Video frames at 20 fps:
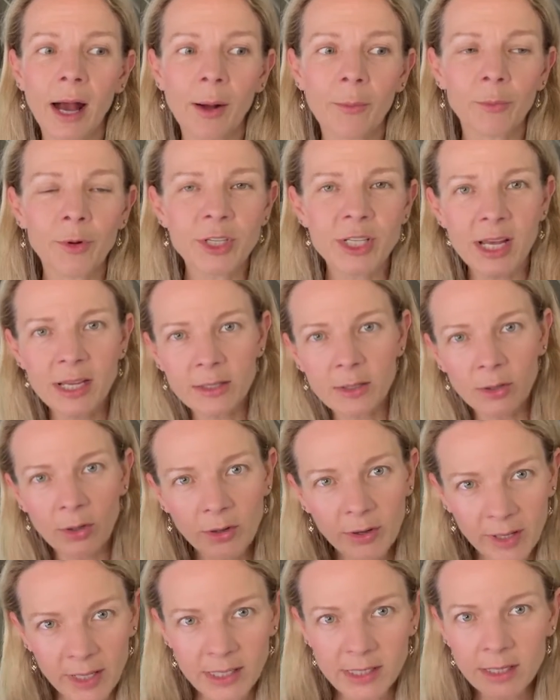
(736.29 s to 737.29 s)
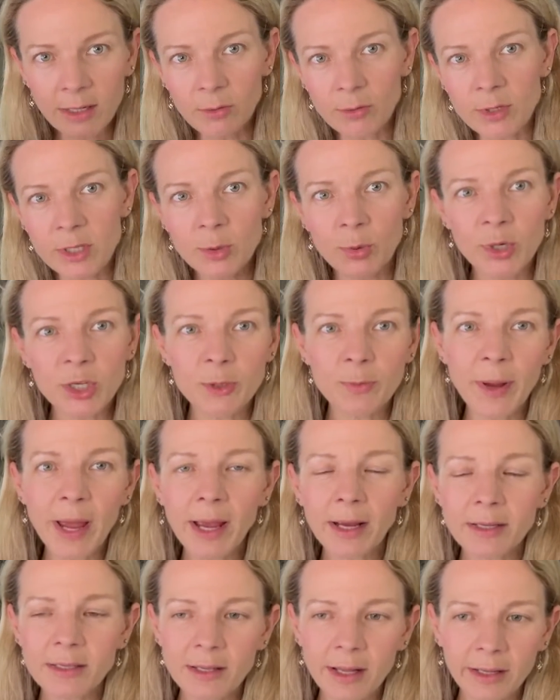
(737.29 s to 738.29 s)
which has a lot of these little
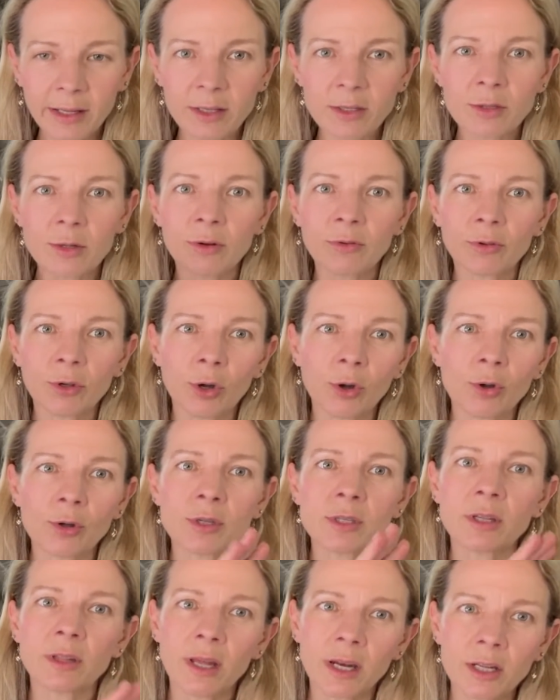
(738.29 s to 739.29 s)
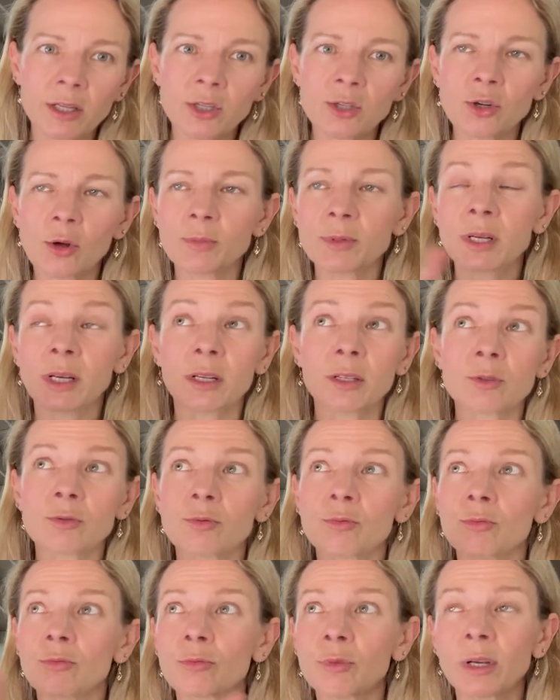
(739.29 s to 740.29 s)
switchbacks, like it sort of goes and then it stops, like it's
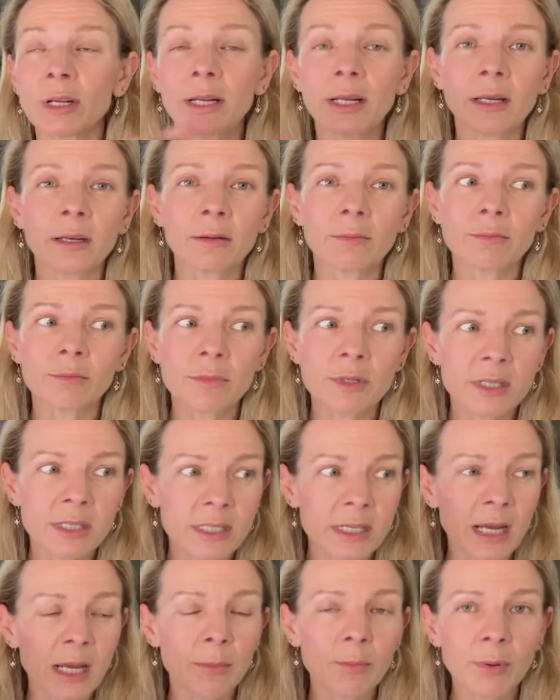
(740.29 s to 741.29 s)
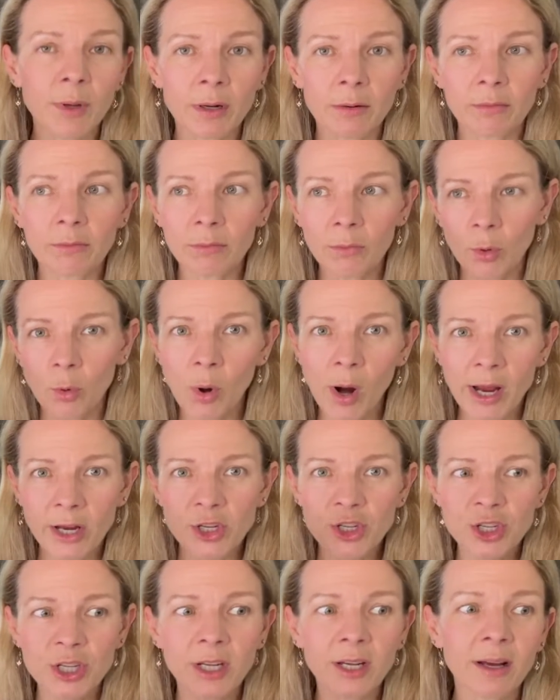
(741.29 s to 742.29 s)
really steep and quite
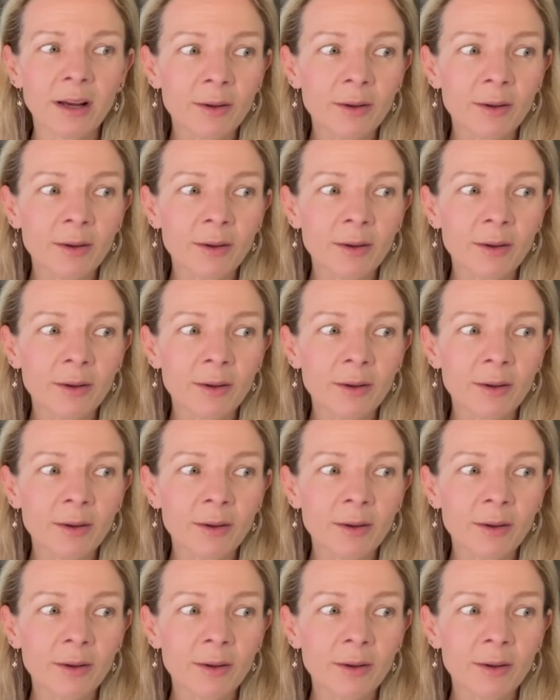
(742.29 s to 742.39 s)
sheer.